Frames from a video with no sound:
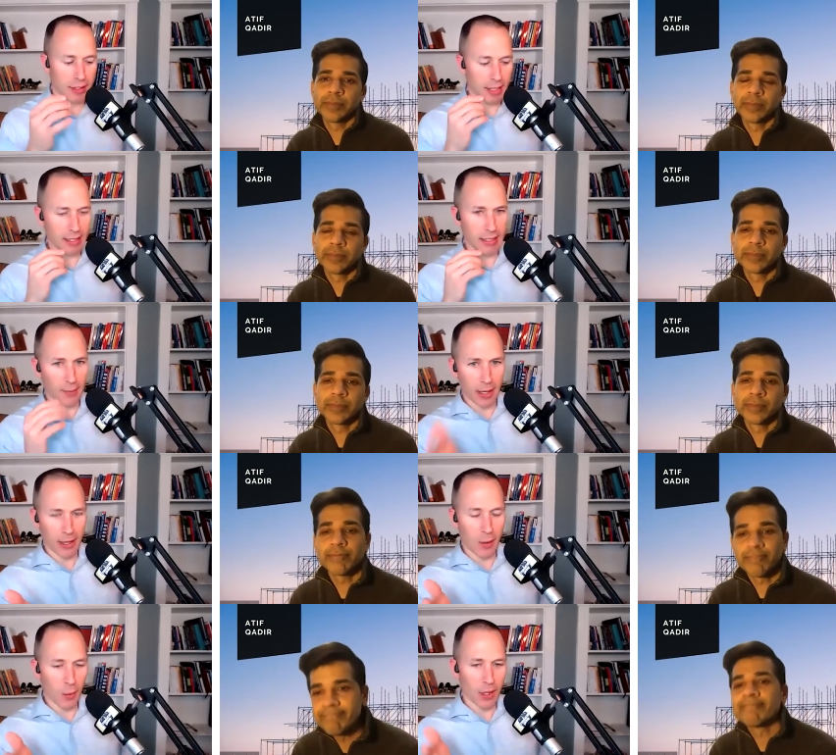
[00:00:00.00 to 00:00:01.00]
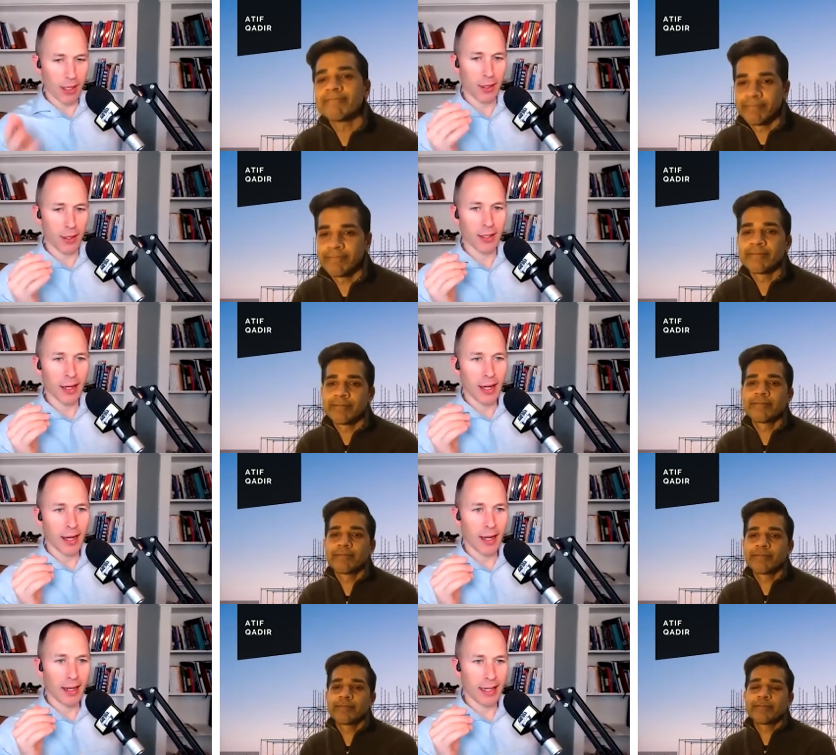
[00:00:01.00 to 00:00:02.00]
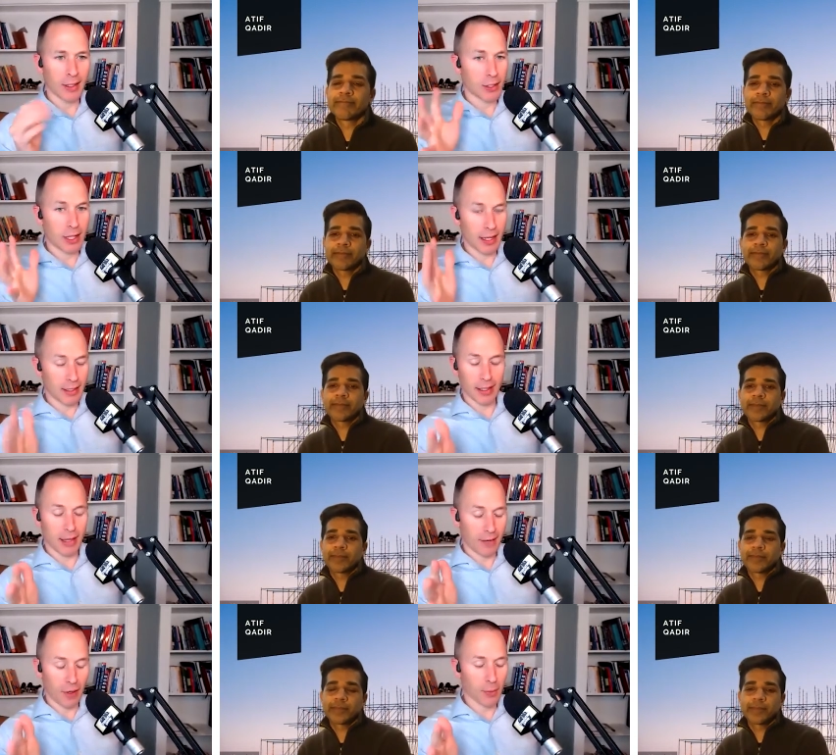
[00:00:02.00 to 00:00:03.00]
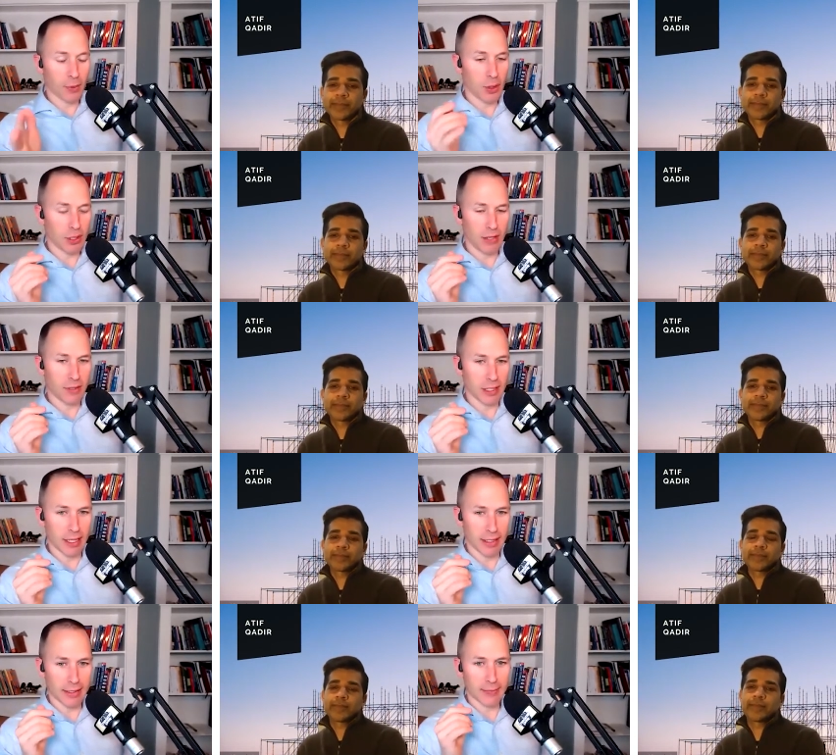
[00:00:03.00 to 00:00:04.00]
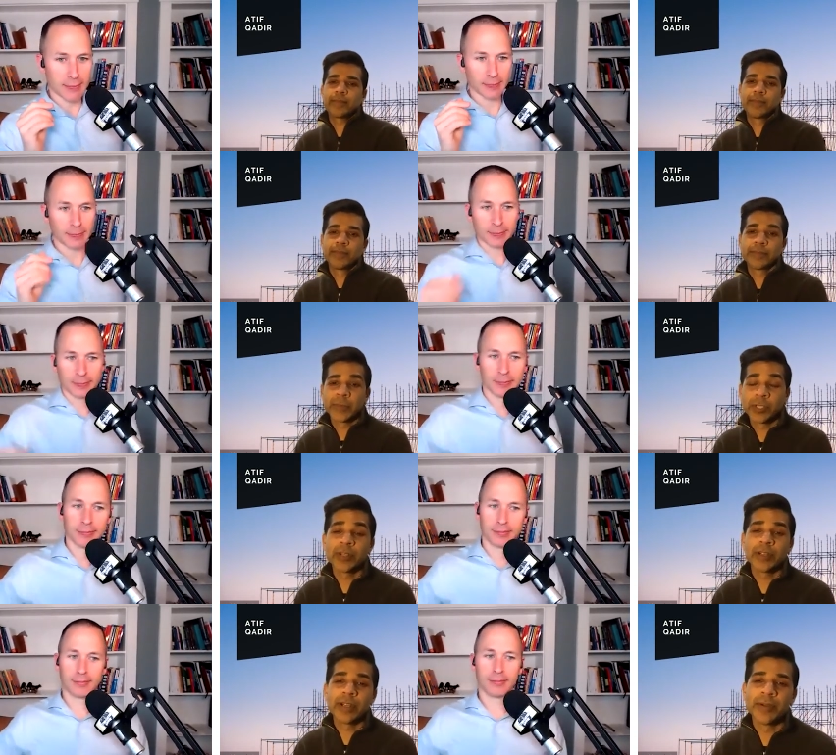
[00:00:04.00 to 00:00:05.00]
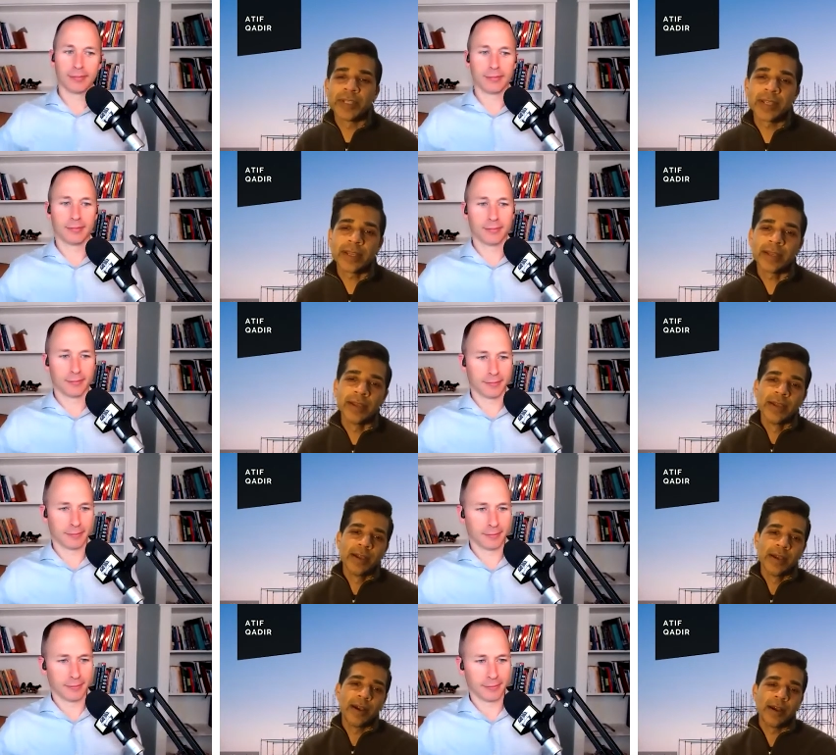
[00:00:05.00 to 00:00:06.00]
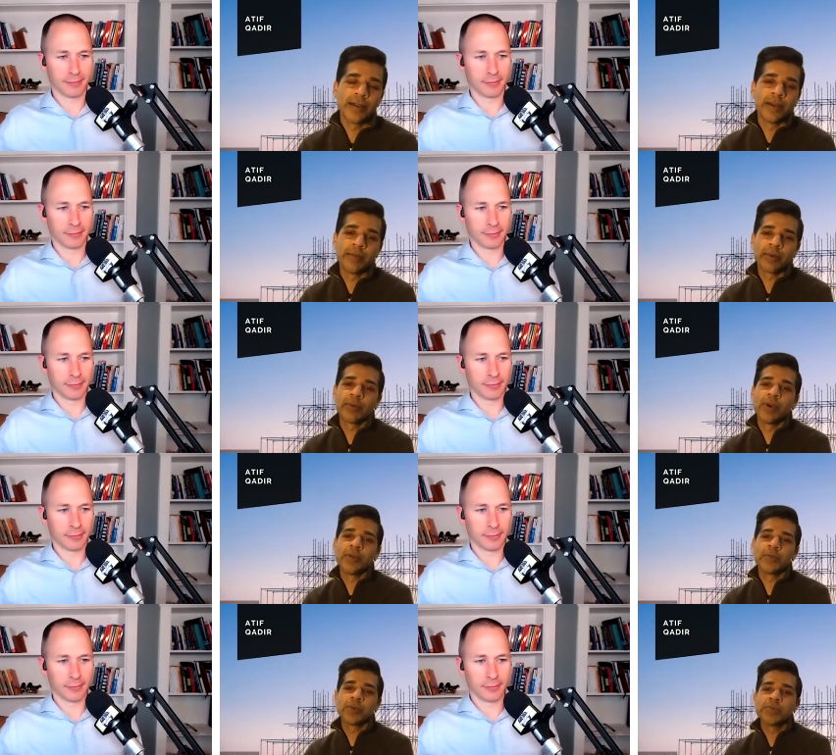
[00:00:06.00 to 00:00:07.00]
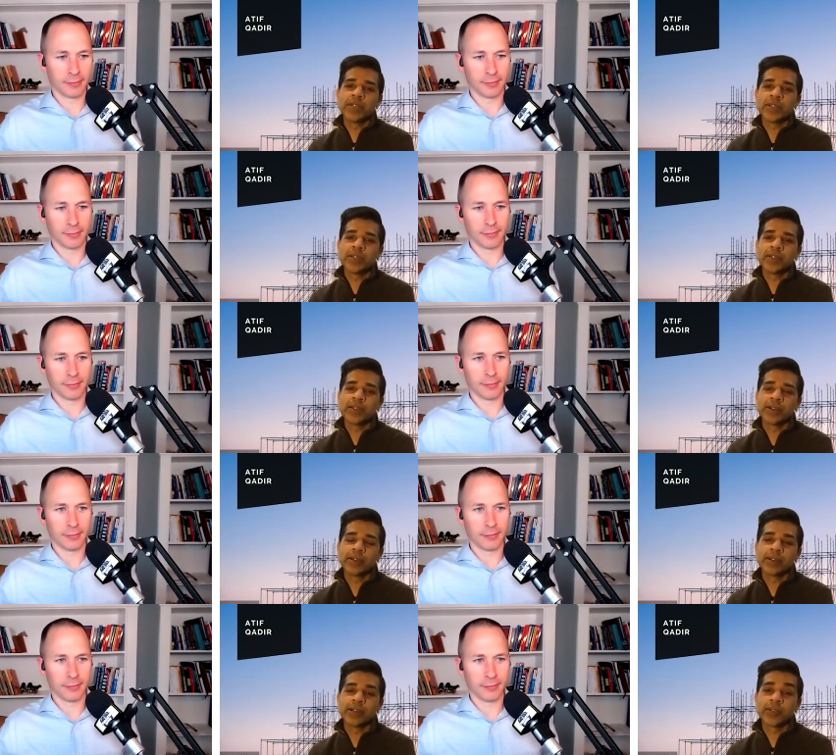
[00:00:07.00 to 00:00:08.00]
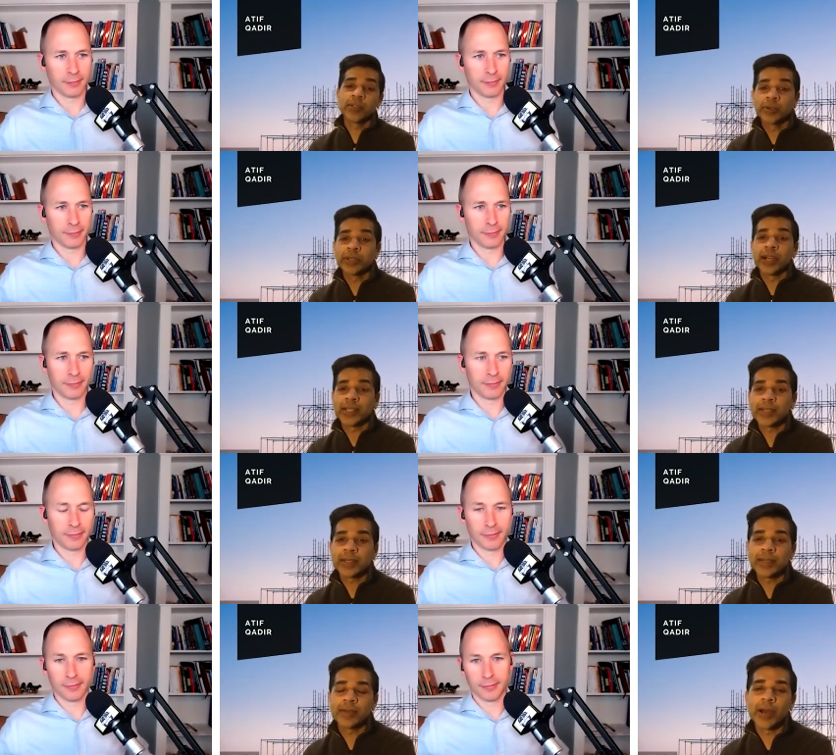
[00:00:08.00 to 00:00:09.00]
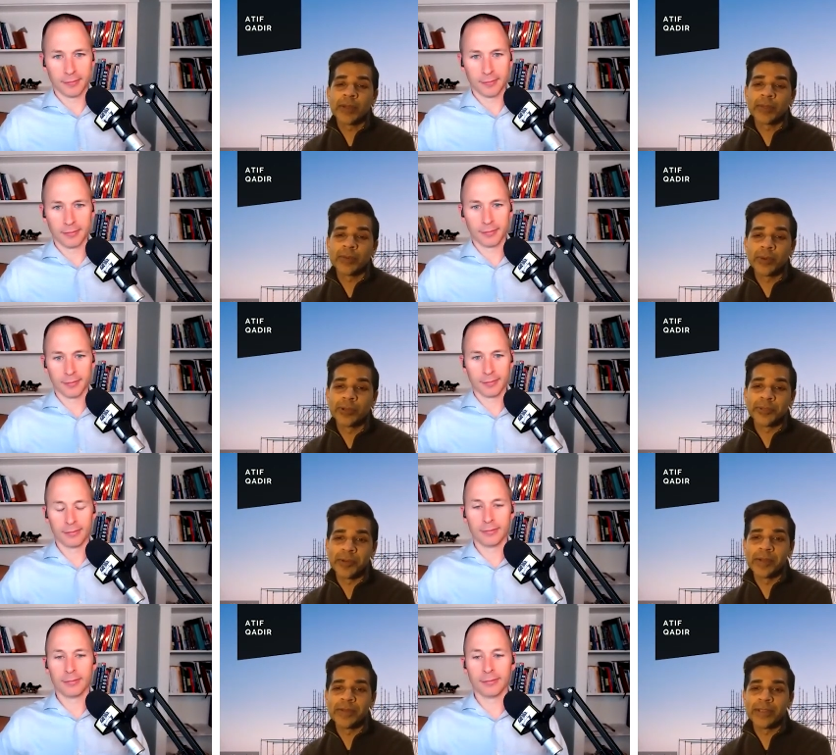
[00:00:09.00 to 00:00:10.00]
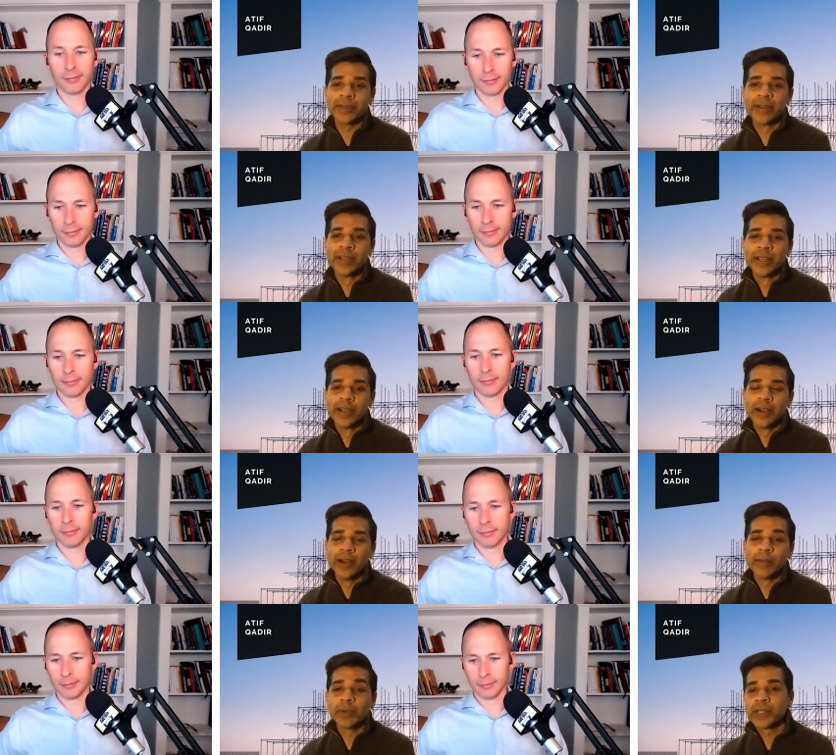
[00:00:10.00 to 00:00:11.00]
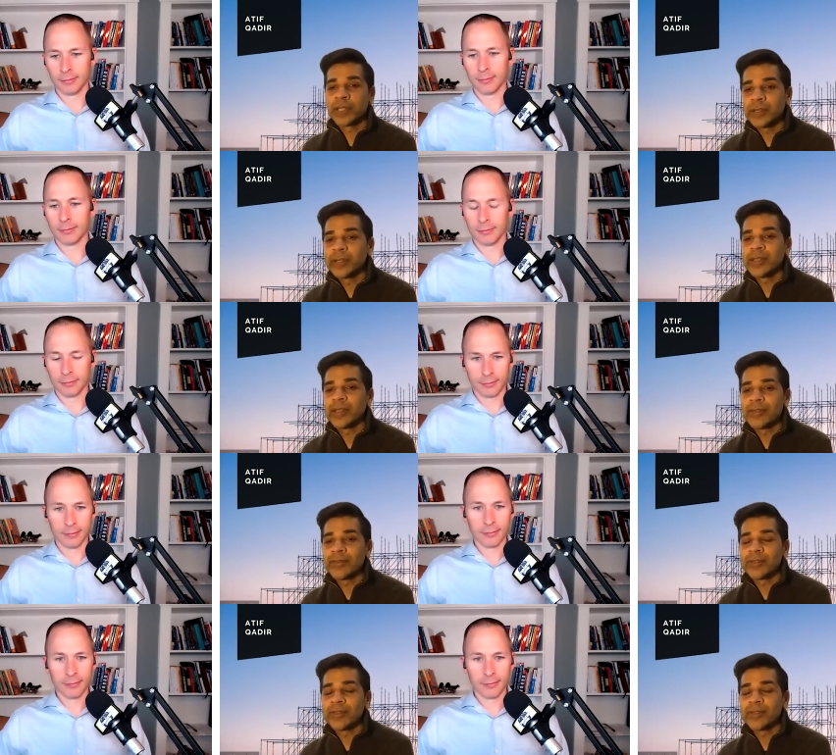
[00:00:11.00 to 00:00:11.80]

Speaker 1: this last time, but I want to hear it again, just that have helped you achieve success. Sure. I would say
Speaker 2: number one would be curiosity about the world around you, particularly if